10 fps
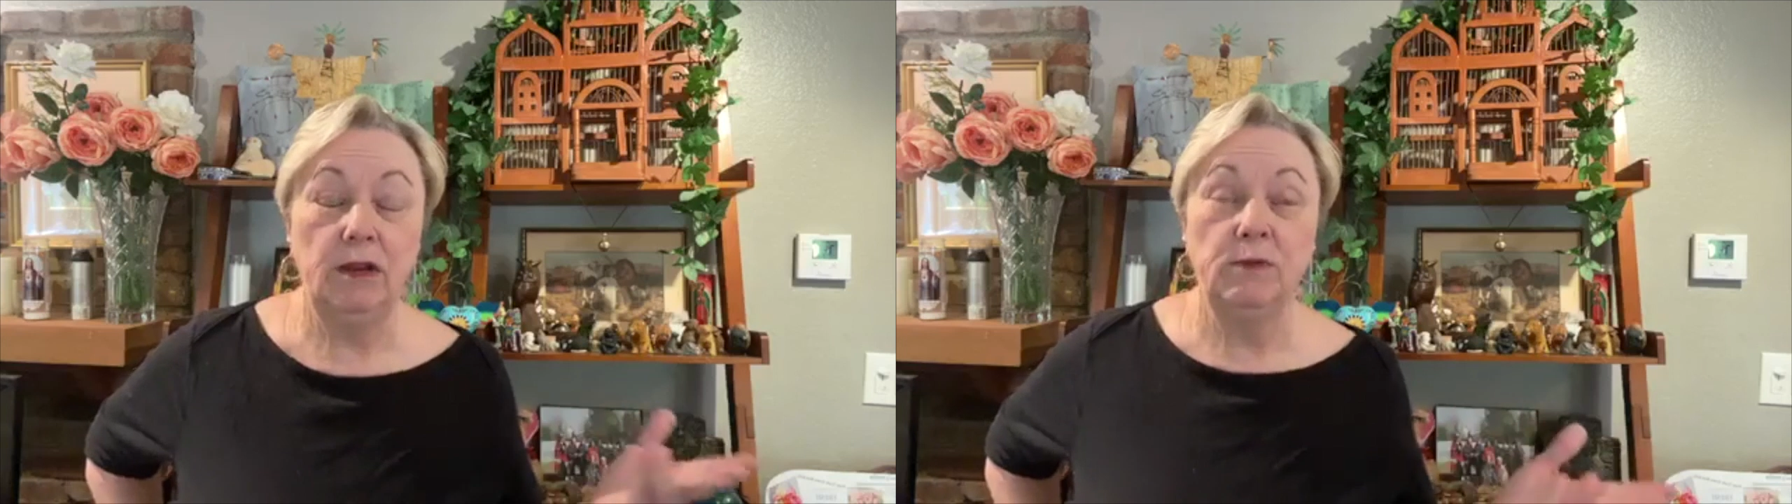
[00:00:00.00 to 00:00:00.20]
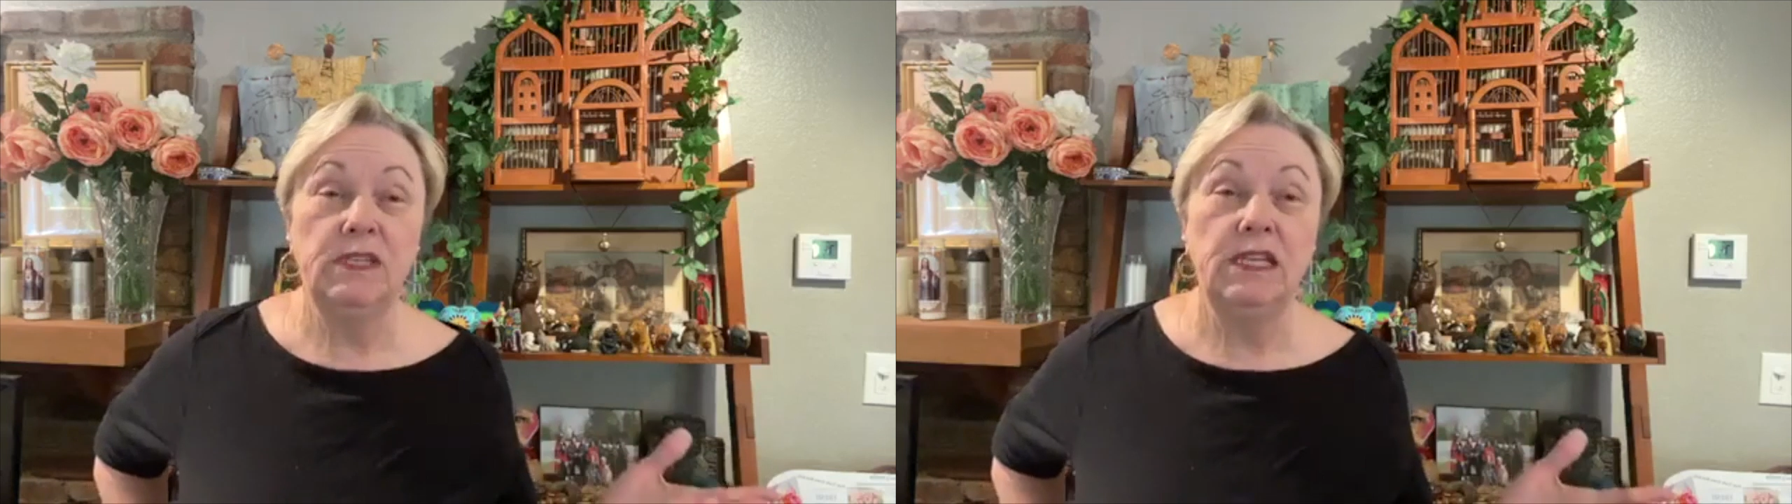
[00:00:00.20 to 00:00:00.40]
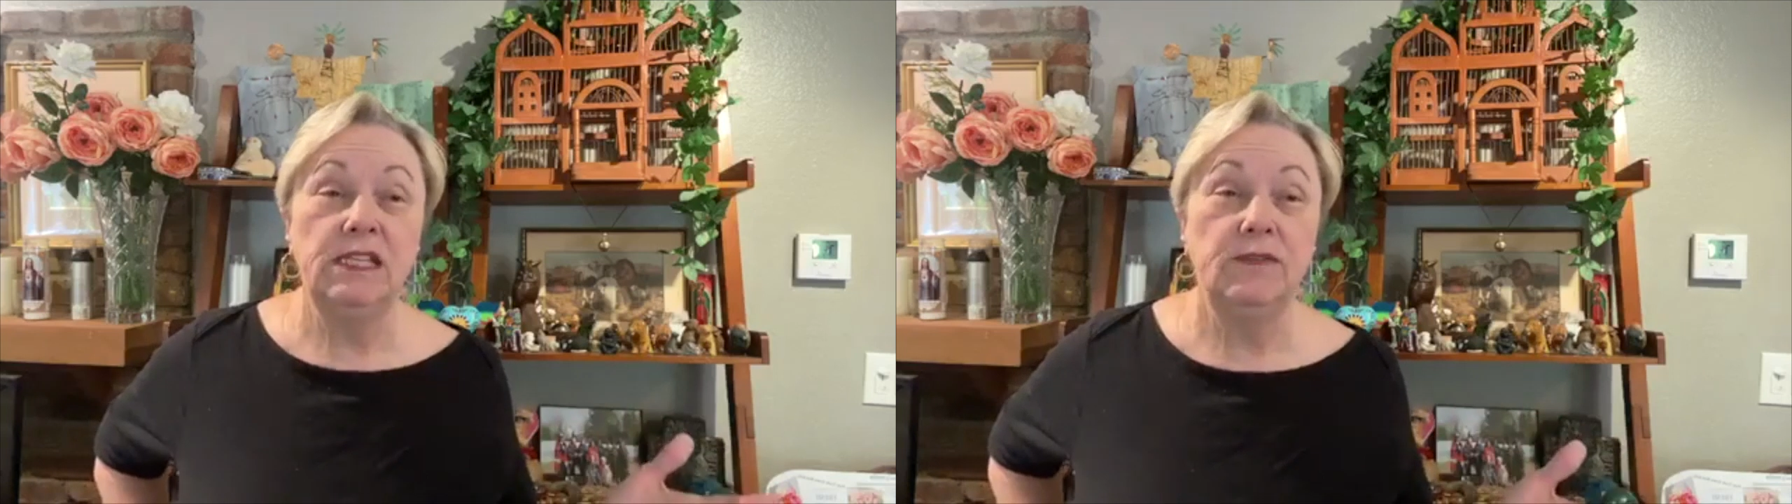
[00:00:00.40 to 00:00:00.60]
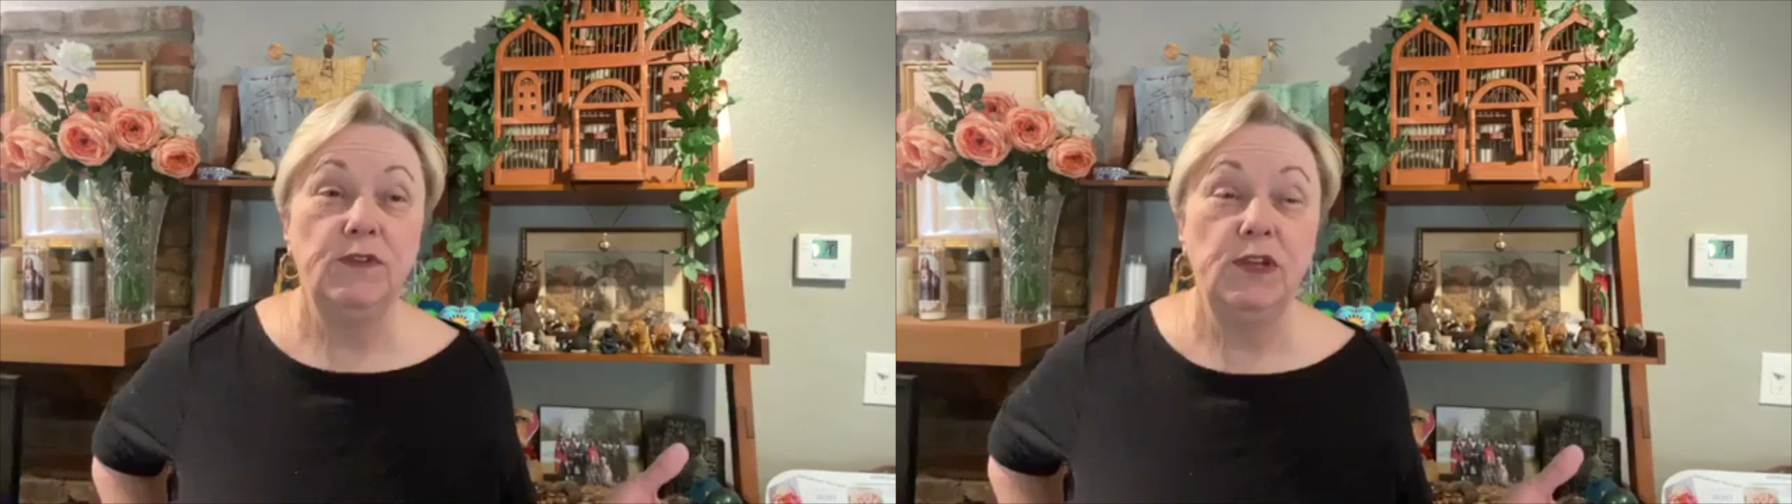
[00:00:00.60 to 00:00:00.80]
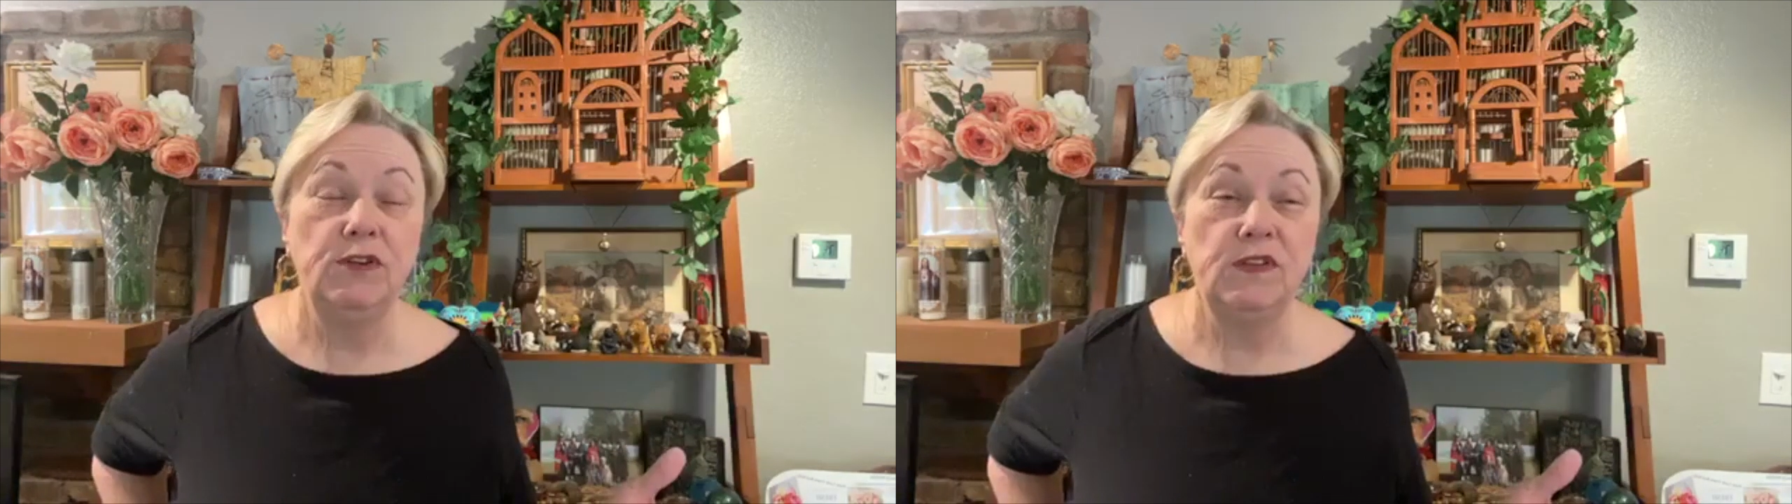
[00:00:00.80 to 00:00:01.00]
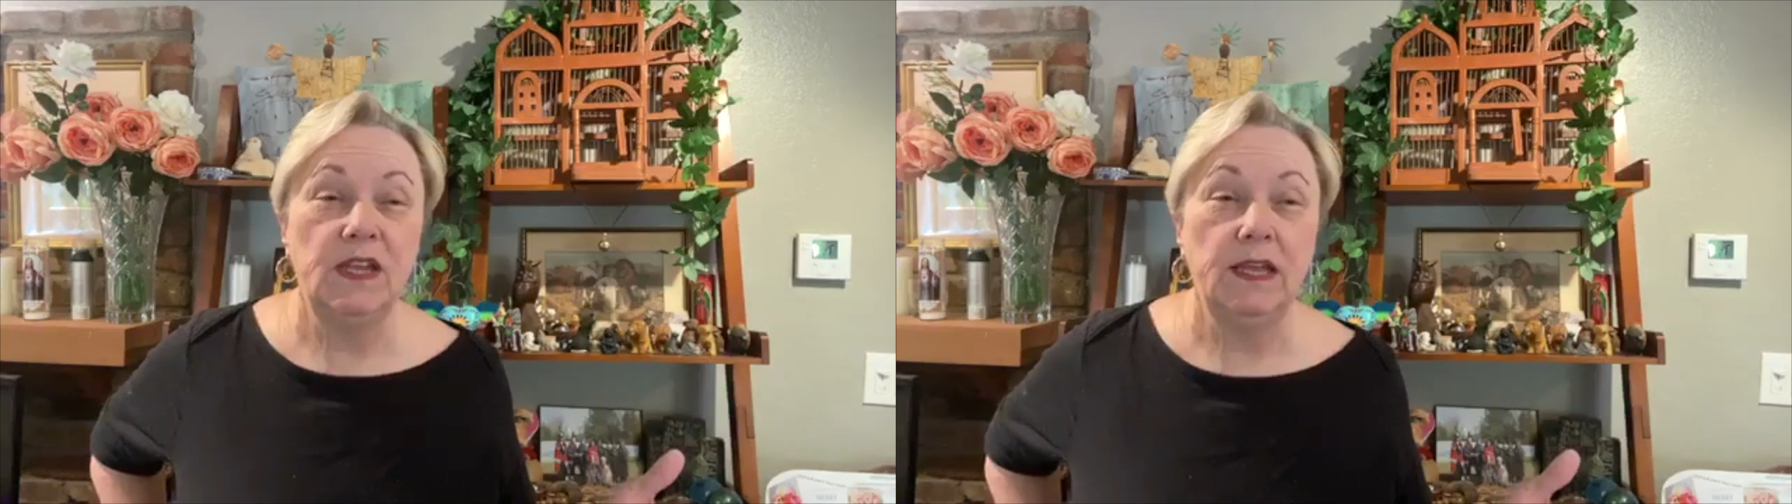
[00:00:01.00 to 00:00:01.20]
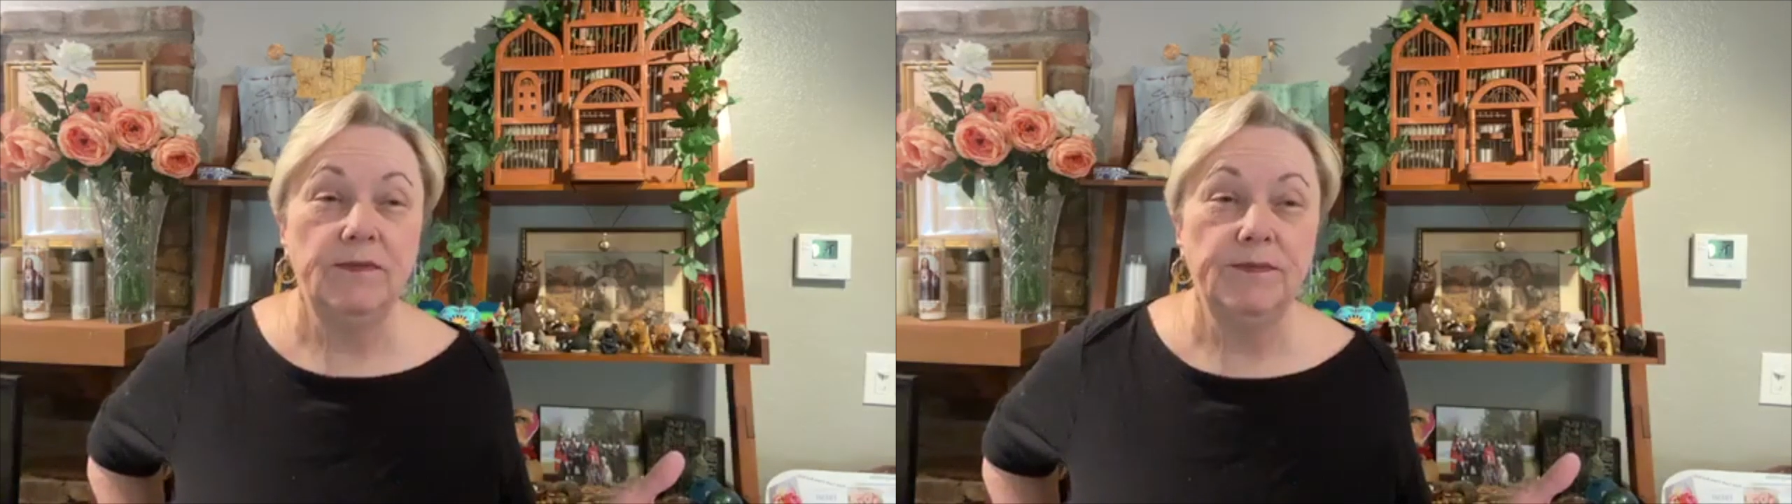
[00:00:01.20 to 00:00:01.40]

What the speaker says: it was easy for you to see.